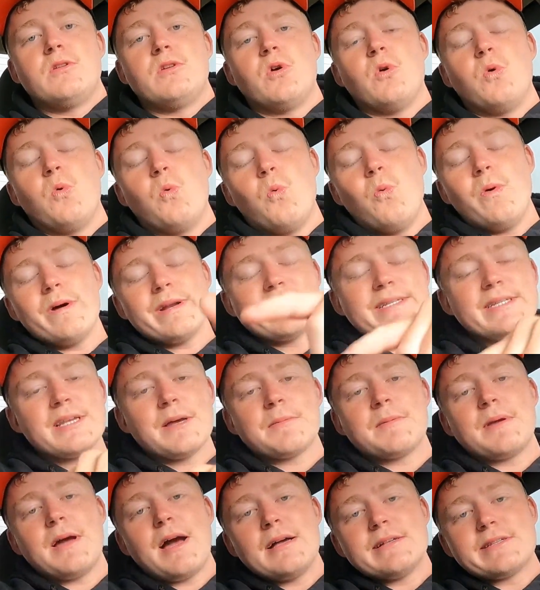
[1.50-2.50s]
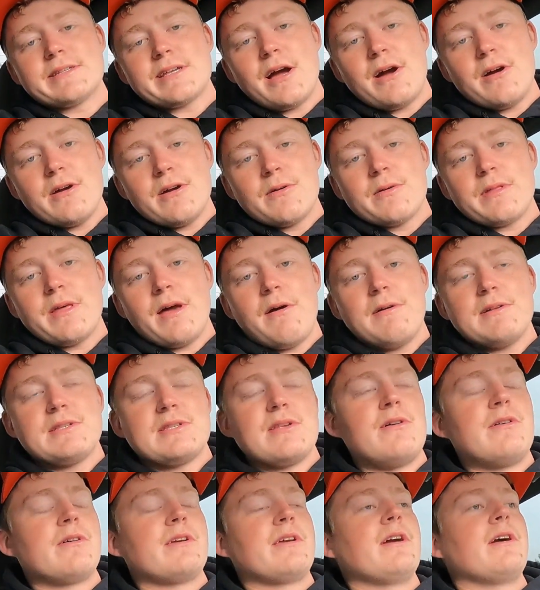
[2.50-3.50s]
Yo, what is up guys? Kyle here with
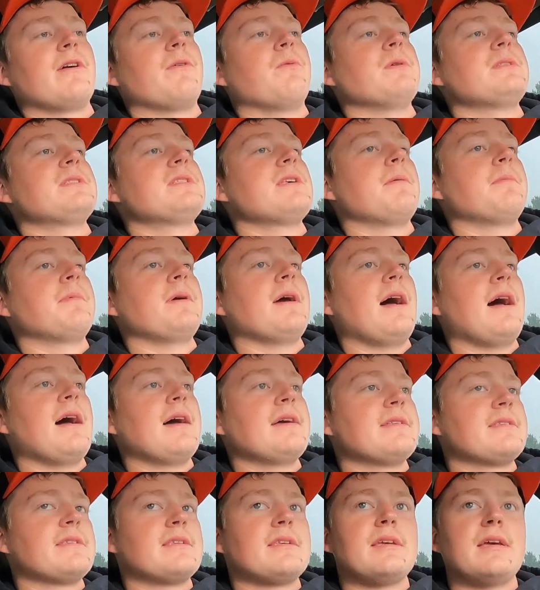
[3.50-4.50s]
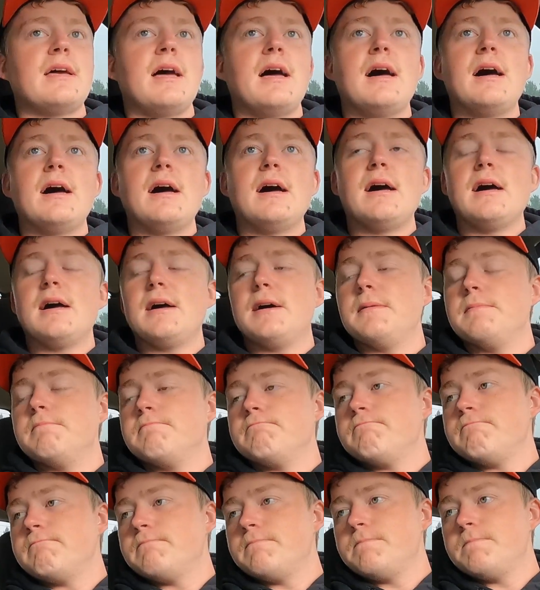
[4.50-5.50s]
Howie's Lawn Care. What's up guys?
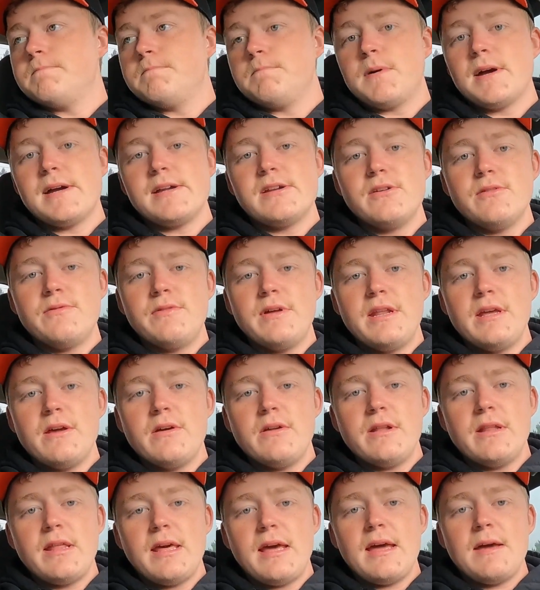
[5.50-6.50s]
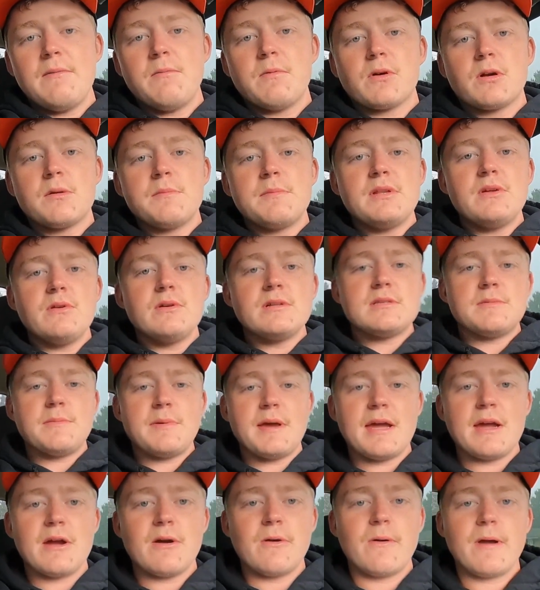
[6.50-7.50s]
Brand new video today. We're going to be doing
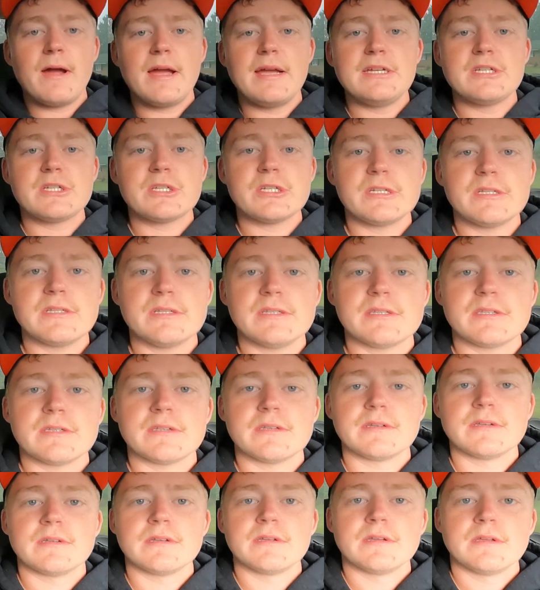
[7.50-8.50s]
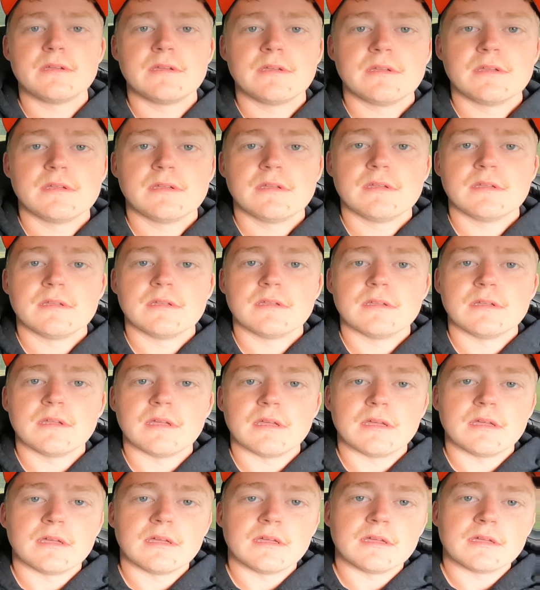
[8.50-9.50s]
some aerations.
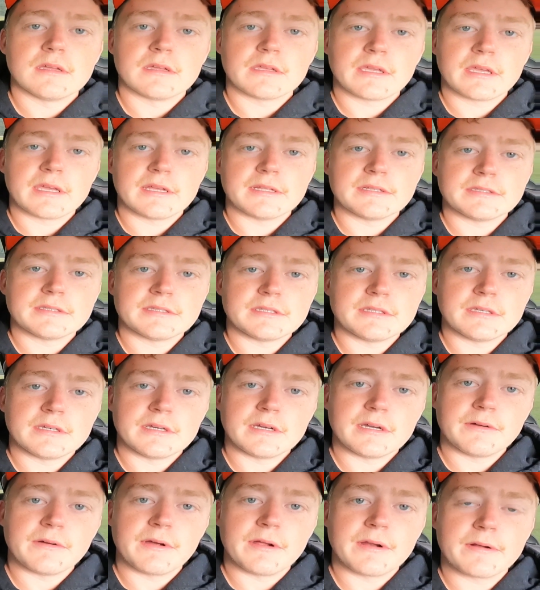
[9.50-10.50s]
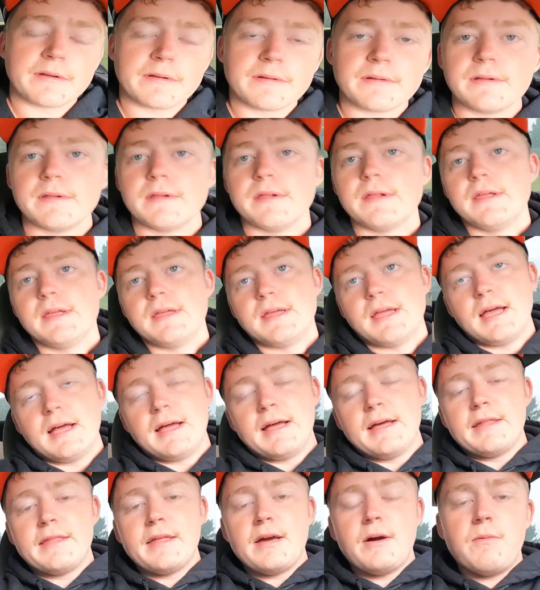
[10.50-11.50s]
You can't see the aerator
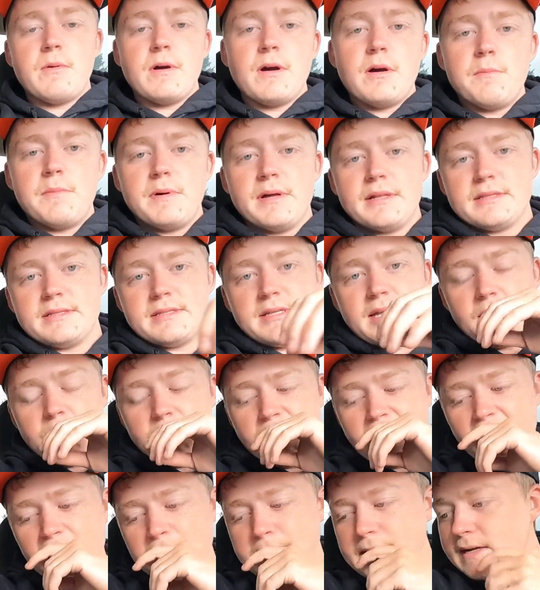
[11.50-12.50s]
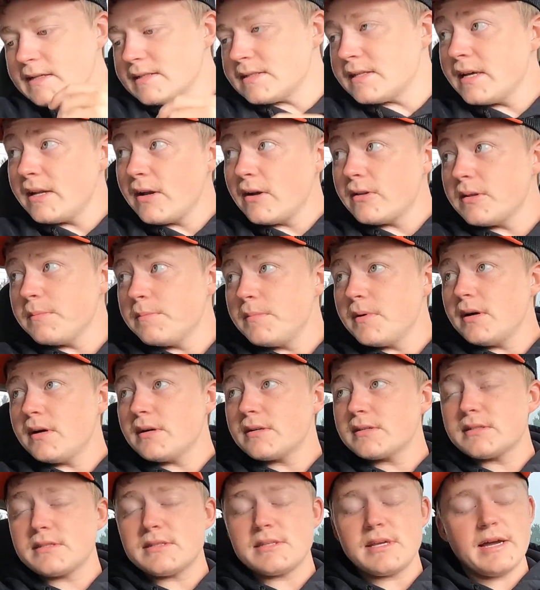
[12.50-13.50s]
that well, but we got about 10 on the
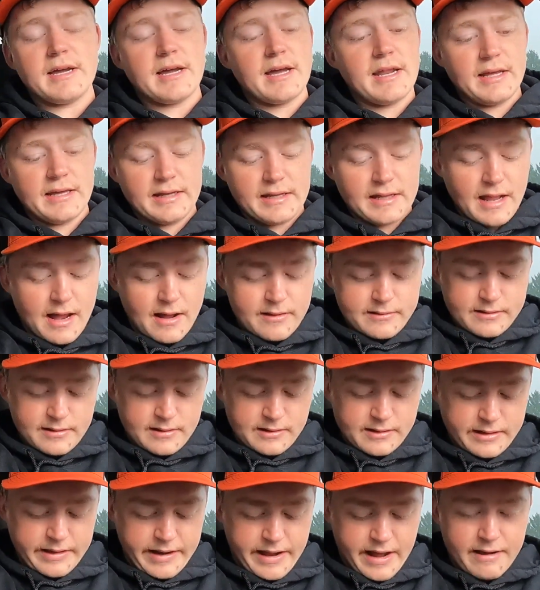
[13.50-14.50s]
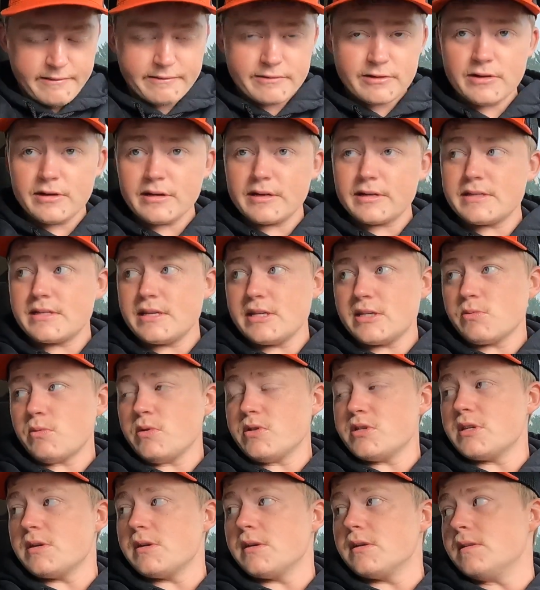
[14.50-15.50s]
books. I got to get out there and get after it because this
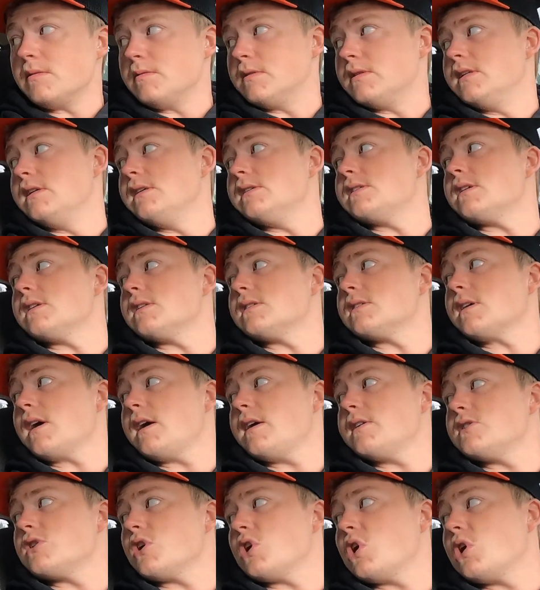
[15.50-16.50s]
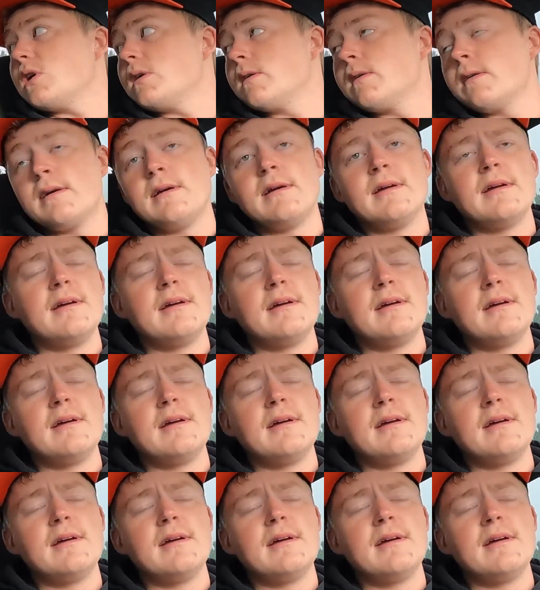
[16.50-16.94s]
one's a decent sized yard.